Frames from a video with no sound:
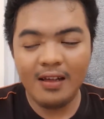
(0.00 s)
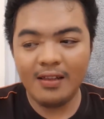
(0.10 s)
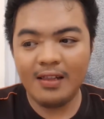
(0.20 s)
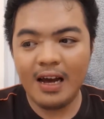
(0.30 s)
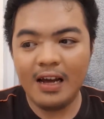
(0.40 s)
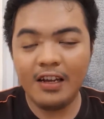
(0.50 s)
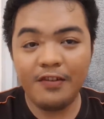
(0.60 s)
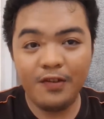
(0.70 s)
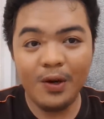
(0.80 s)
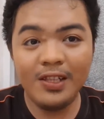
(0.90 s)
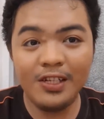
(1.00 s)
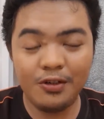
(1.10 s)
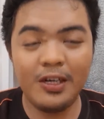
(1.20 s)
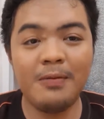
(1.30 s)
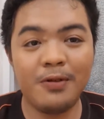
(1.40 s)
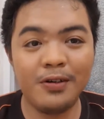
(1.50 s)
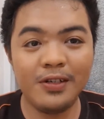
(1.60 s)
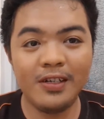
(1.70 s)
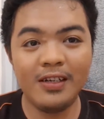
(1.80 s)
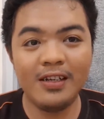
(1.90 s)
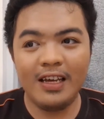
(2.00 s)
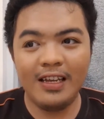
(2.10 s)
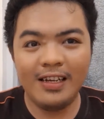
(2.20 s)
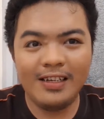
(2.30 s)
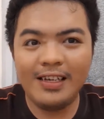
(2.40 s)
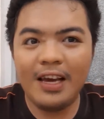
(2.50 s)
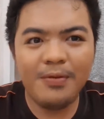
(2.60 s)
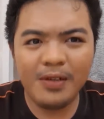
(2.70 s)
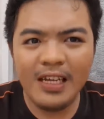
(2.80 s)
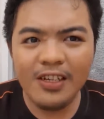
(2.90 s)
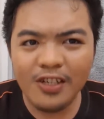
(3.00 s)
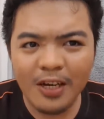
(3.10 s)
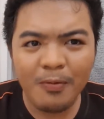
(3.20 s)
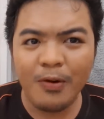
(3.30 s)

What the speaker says: that if you're the straight person in a gay relationship,